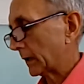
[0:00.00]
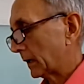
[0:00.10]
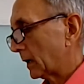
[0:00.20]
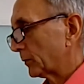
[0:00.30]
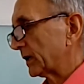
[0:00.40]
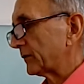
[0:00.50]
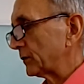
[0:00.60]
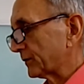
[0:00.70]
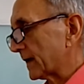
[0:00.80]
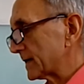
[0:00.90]
But if you
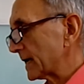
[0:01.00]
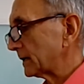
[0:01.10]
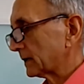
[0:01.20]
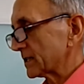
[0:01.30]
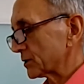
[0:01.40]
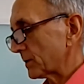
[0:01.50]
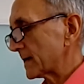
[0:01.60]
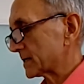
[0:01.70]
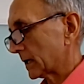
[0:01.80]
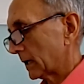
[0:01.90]
find 8, that's great.